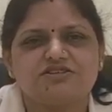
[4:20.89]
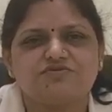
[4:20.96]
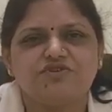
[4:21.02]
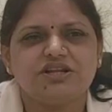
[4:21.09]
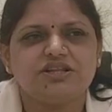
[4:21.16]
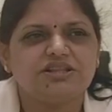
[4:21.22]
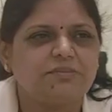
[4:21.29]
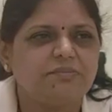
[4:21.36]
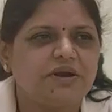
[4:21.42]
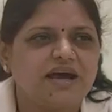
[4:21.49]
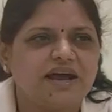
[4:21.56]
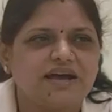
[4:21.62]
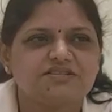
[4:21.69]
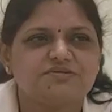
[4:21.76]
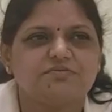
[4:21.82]
fill in the
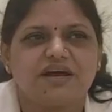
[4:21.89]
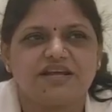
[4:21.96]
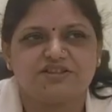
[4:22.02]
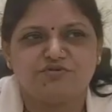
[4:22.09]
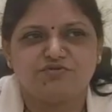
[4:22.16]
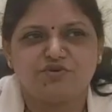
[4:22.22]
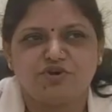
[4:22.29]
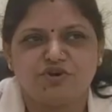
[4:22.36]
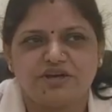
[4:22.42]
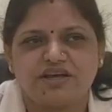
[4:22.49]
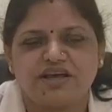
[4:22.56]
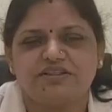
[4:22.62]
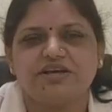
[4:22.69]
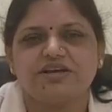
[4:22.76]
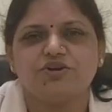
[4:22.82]
blanks, match the following,
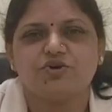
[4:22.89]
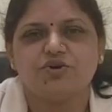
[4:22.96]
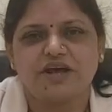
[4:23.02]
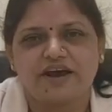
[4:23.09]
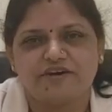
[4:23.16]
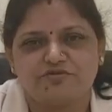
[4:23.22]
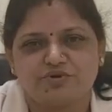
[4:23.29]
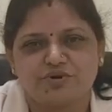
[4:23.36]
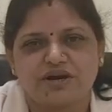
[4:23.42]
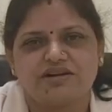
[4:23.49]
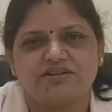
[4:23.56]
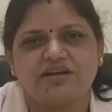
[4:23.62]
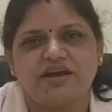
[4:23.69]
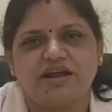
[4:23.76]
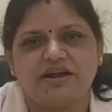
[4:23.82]
and they don't have to write
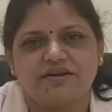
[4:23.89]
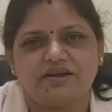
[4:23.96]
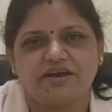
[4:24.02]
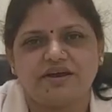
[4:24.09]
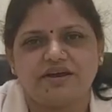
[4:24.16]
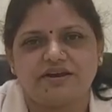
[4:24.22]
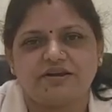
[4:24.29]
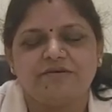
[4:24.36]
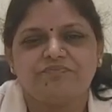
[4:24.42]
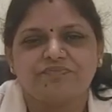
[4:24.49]
the entire